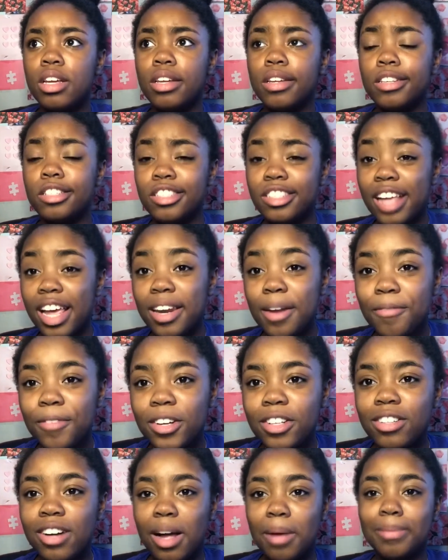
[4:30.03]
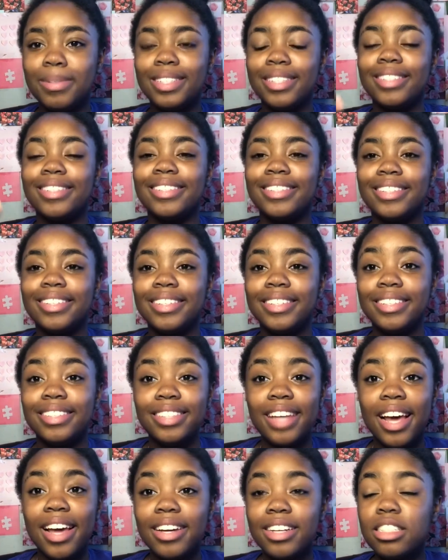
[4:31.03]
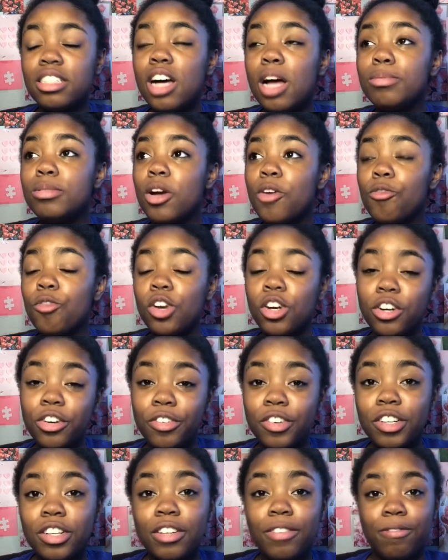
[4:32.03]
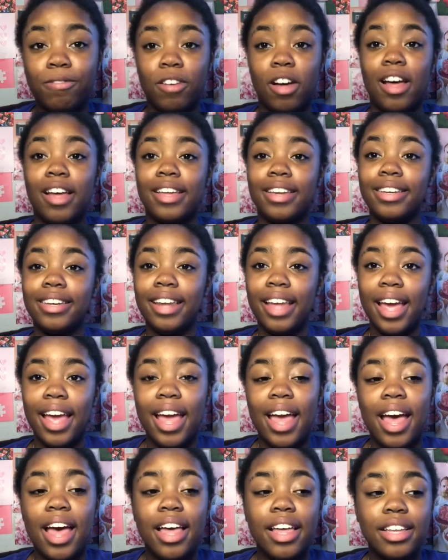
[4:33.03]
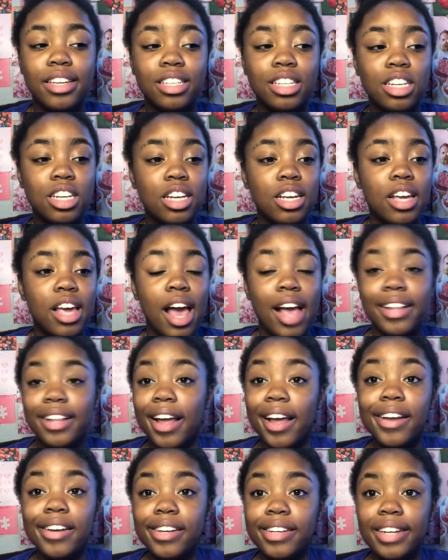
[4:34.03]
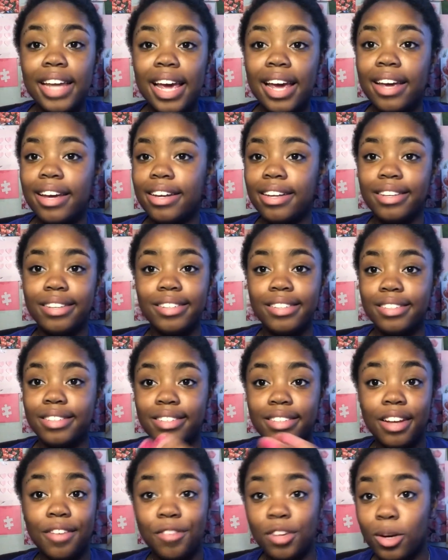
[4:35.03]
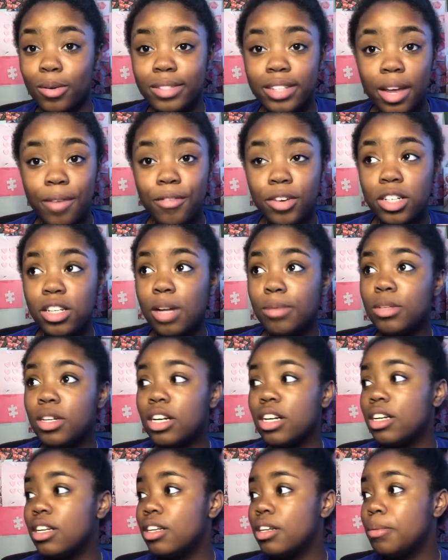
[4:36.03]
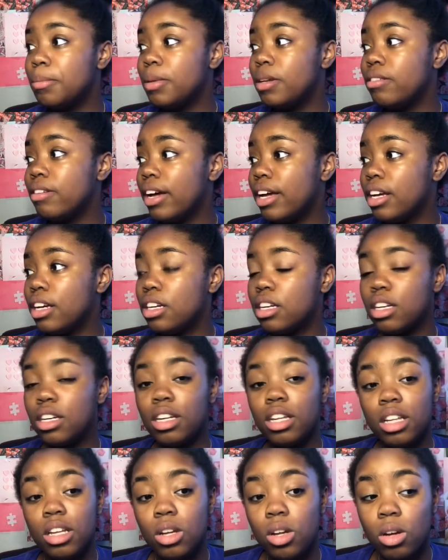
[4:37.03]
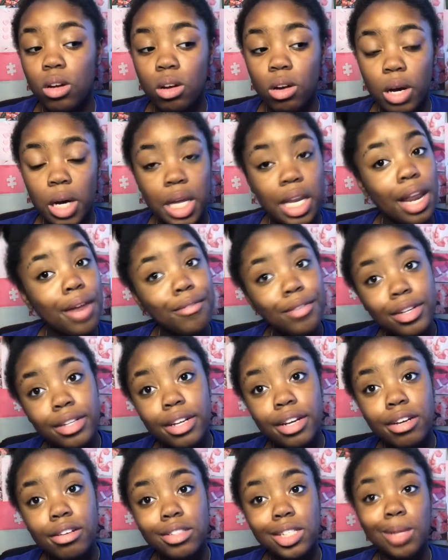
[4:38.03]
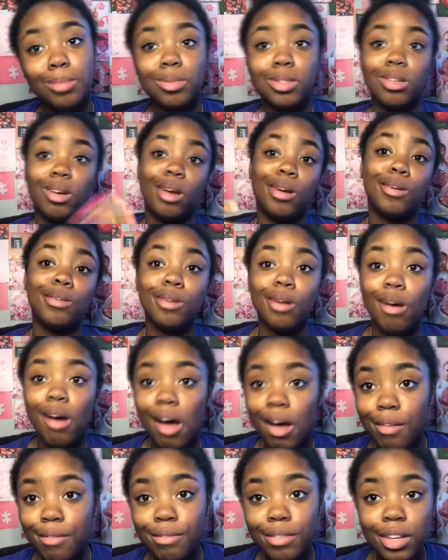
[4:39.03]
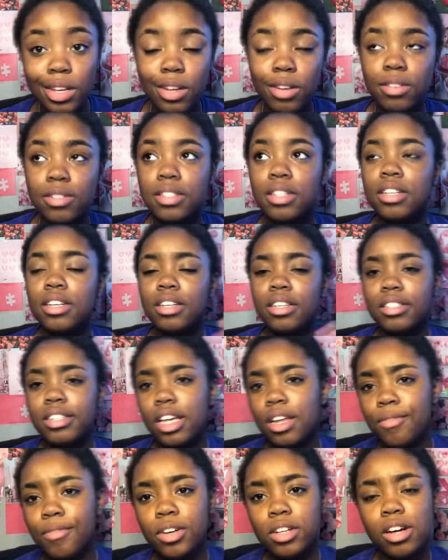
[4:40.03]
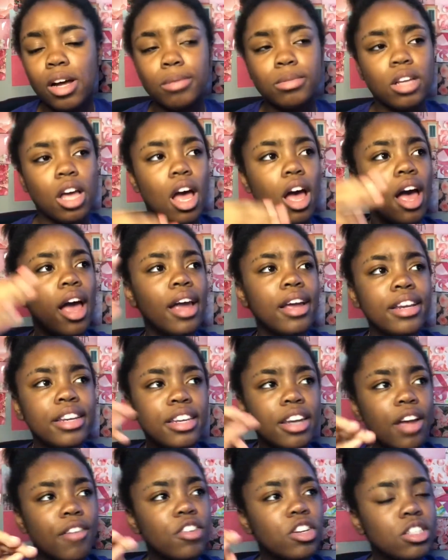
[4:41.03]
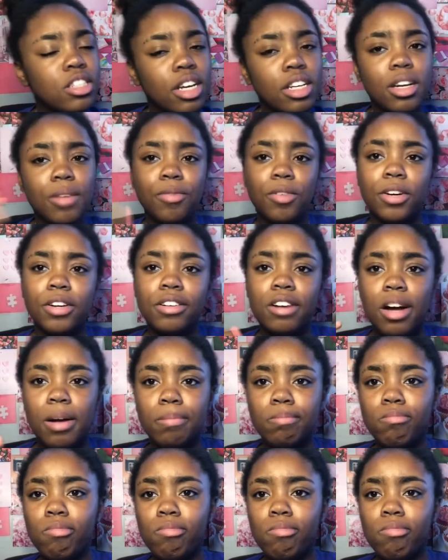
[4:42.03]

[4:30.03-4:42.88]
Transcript: Sign up for clubs. So, clubs are really, really fun, and at the end of the day, if you don't sign up for clubs, you're gonna be like, well, I never did clubs, so I don't know how it feels. Sign up for clubs. I never signed up for a club.